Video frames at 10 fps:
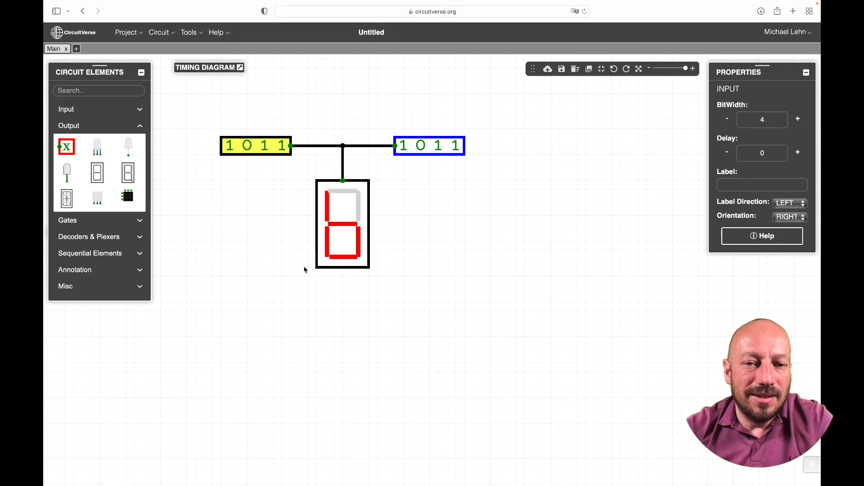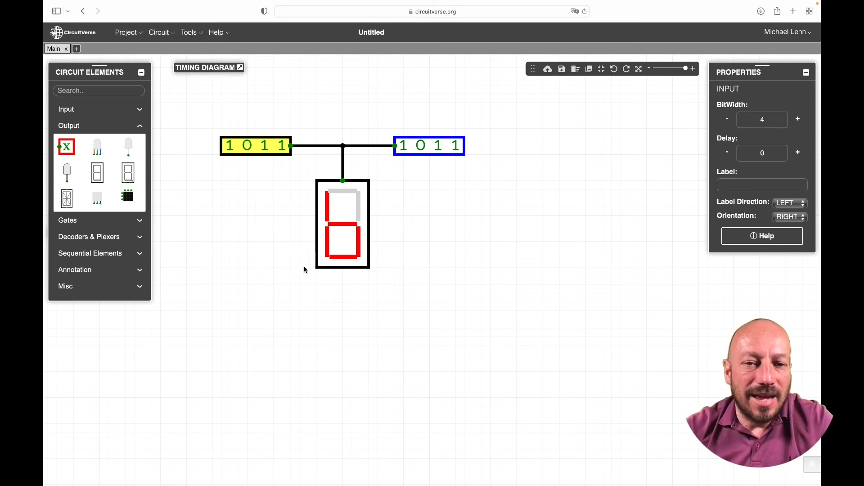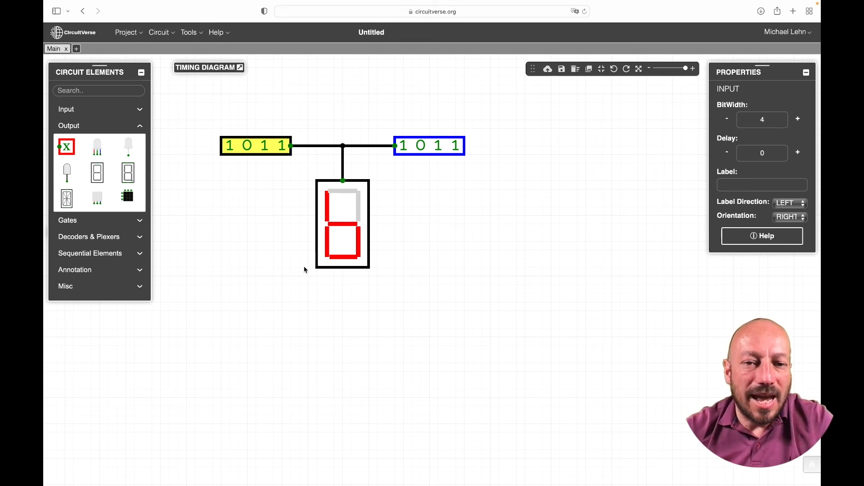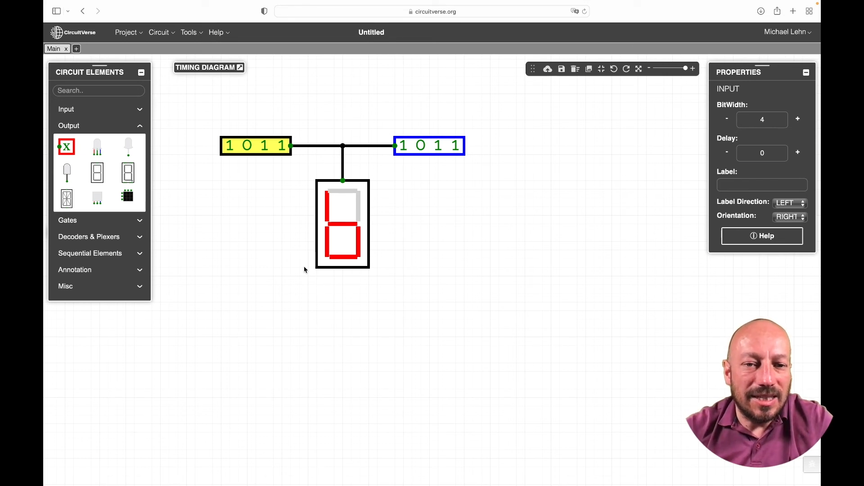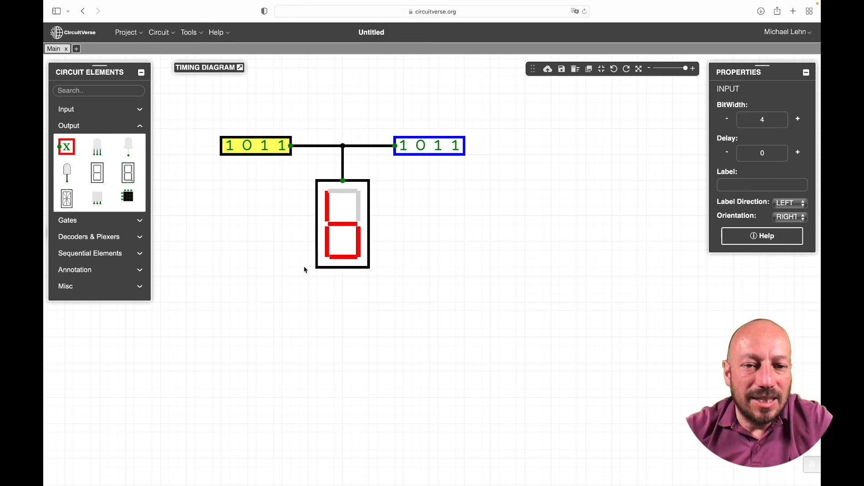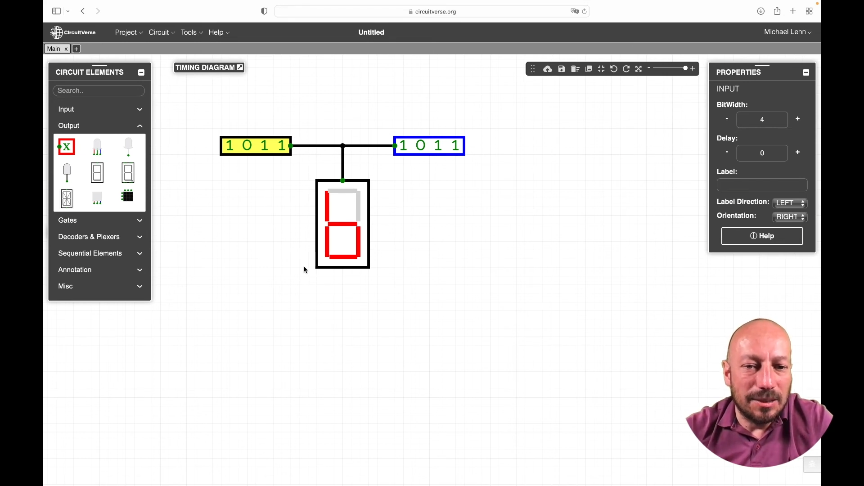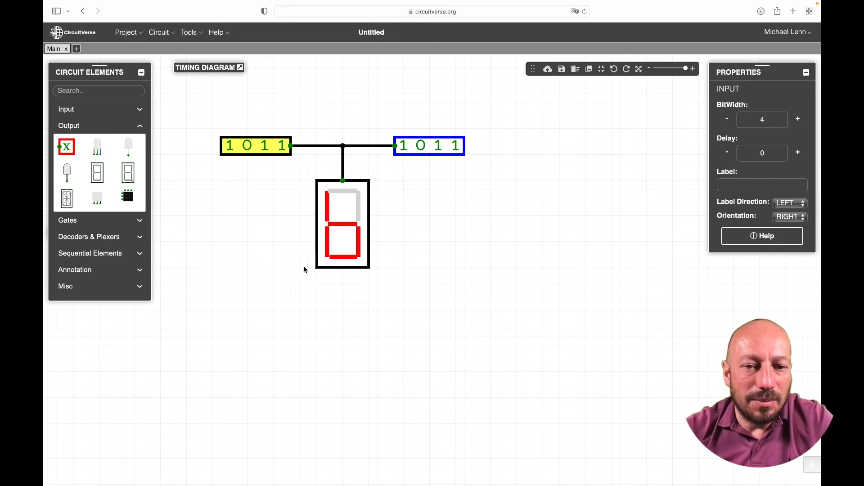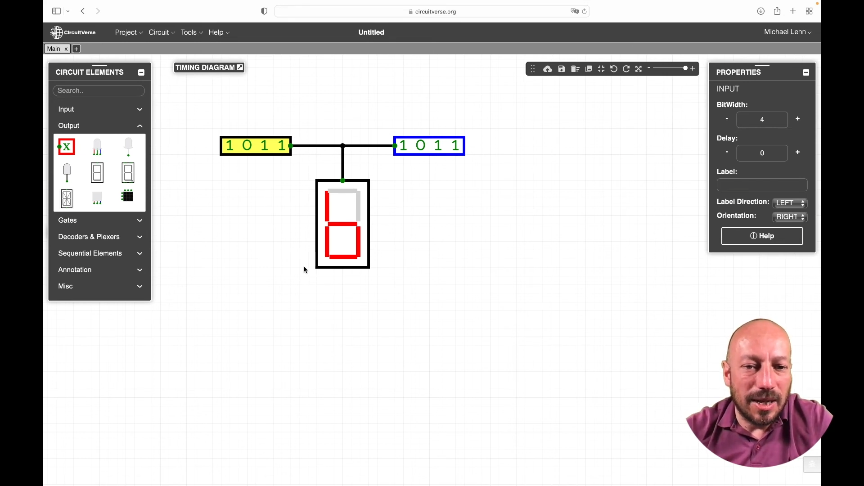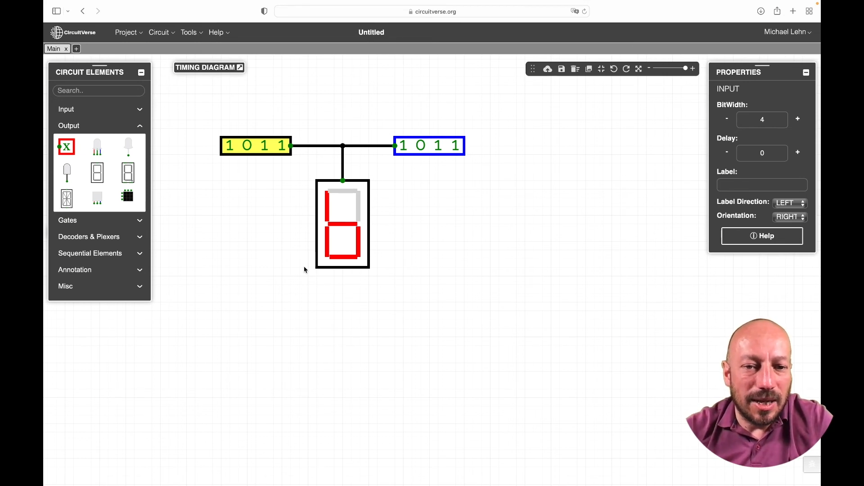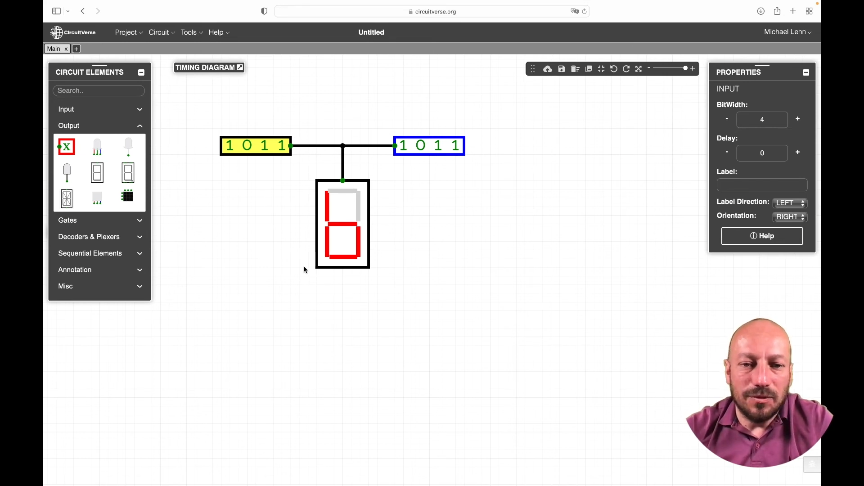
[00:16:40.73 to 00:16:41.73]
hex
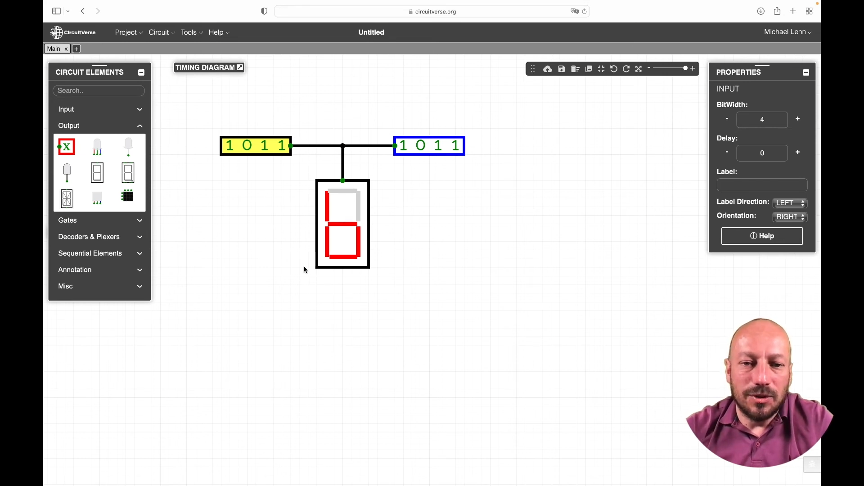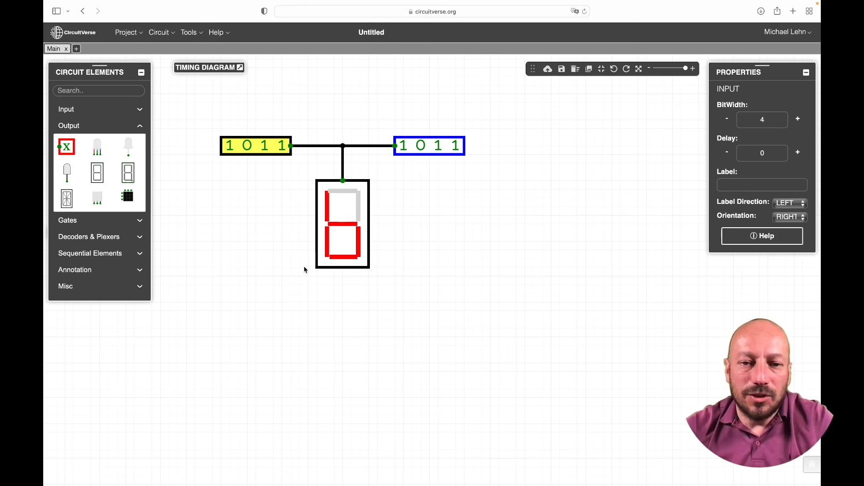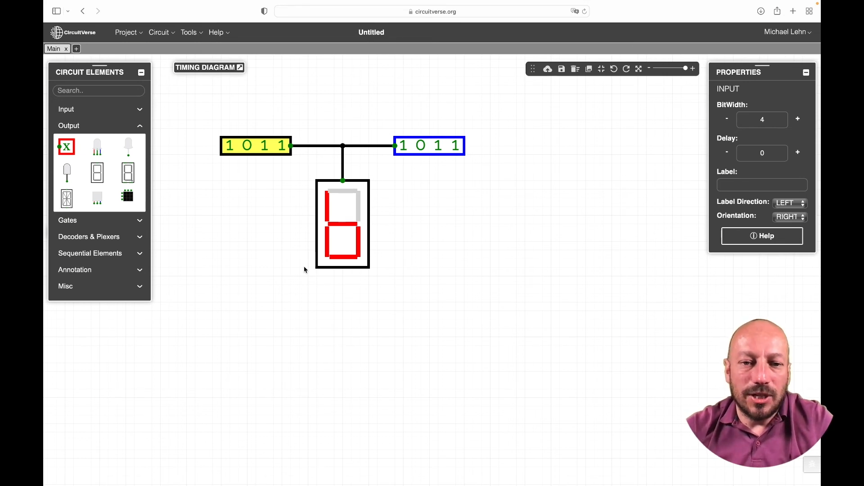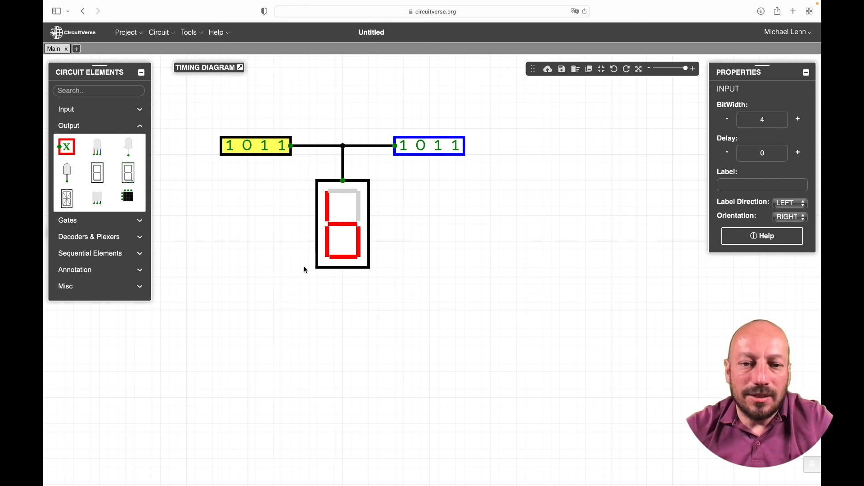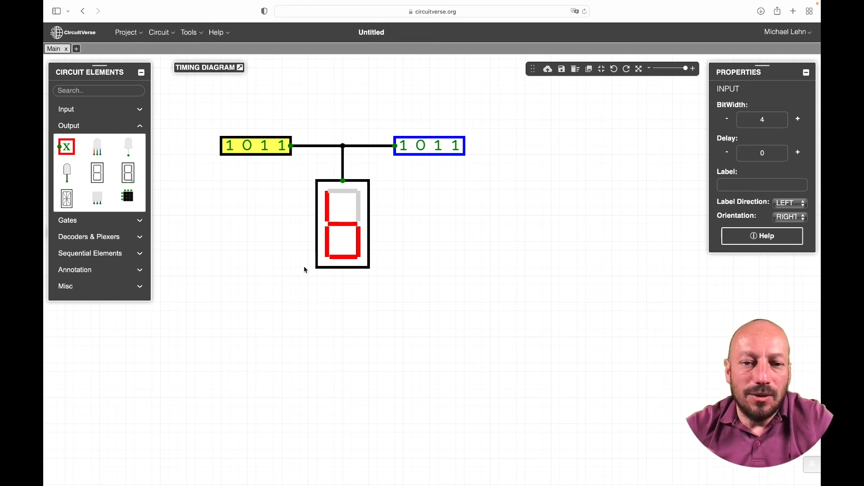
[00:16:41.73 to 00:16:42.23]
display would just